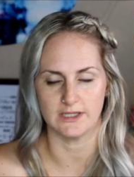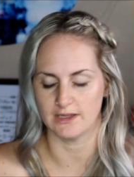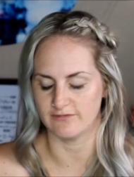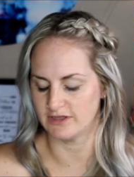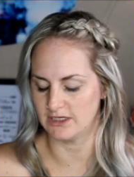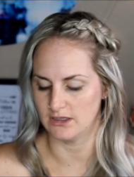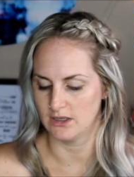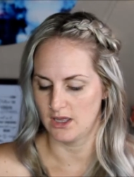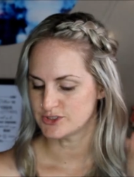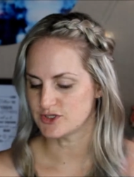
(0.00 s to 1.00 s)
lovely.
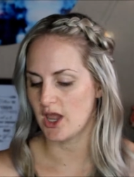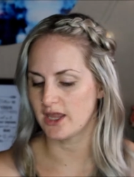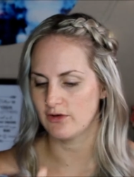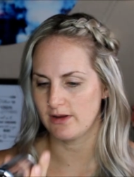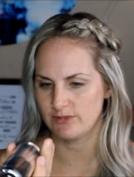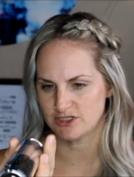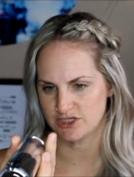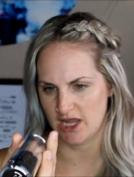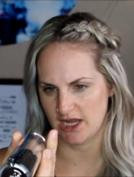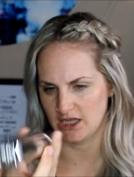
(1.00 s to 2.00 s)
So I grabbed the
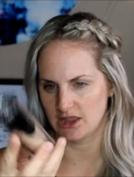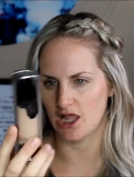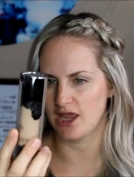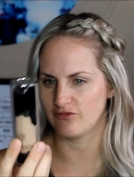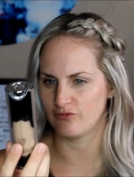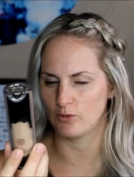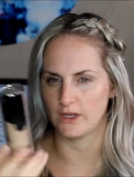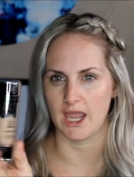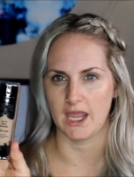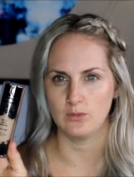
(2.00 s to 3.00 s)
shade Light
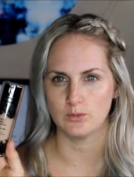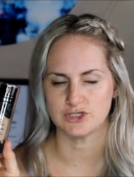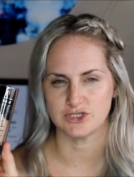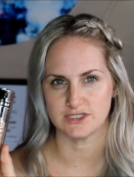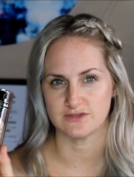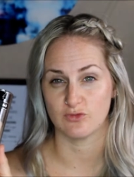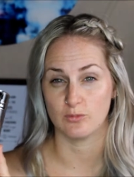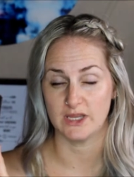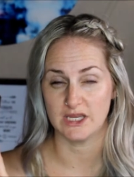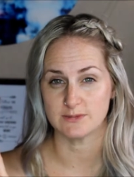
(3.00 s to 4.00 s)
48, which is for
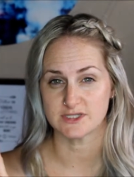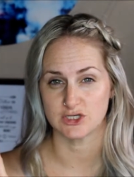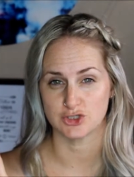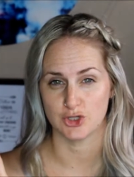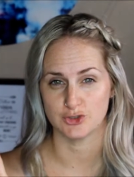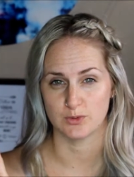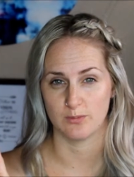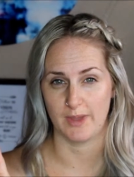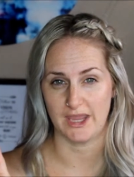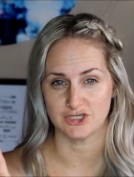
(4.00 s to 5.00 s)
medium skin tones with
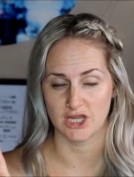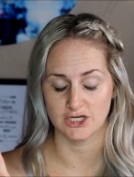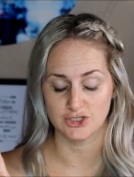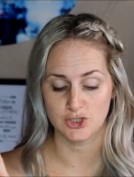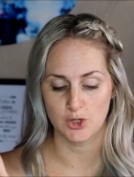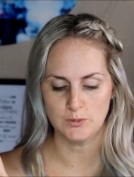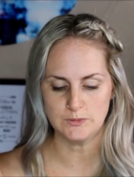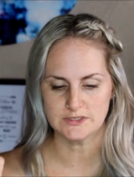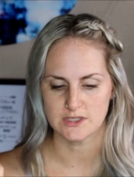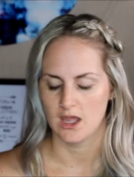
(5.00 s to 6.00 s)
beige
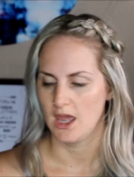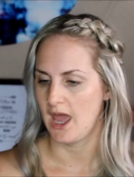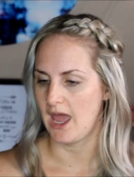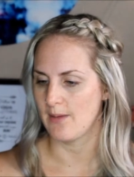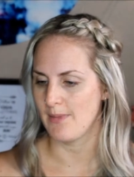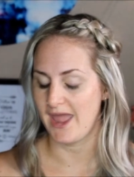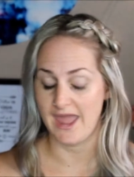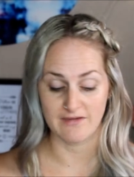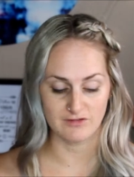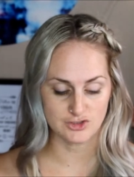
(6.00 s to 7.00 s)
undertones. I
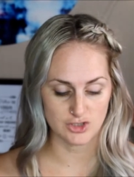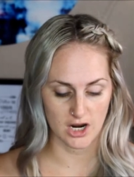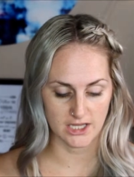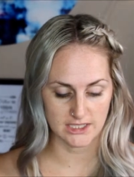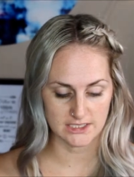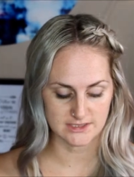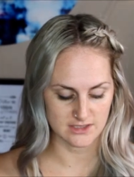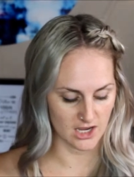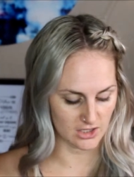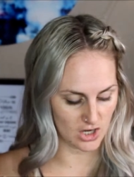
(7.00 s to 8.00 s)
haven't tried this.
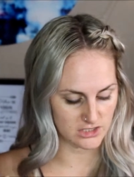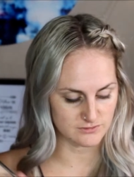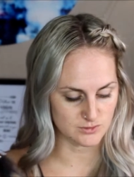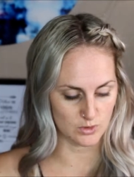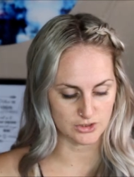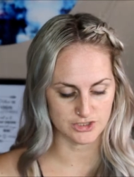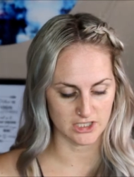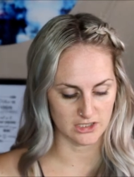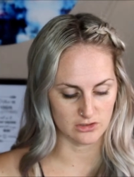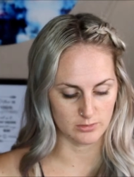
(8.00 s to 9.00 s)
I kind of swatched it
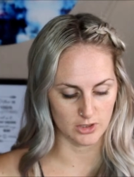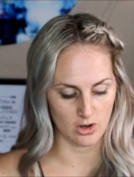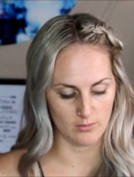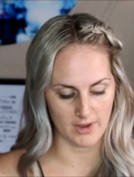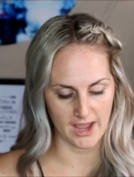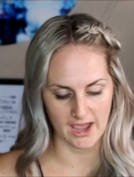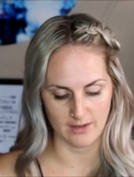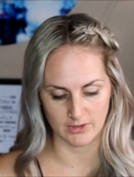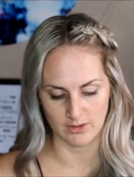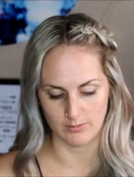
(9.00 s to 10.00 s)
a little bit on my
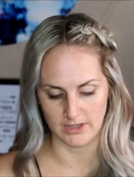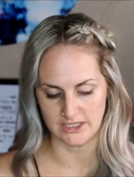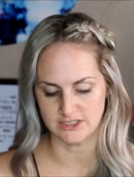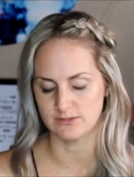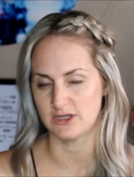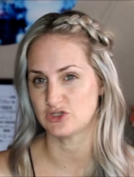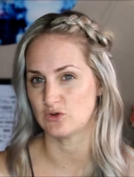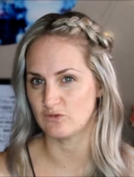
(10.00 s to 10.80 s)
arm compared to my Too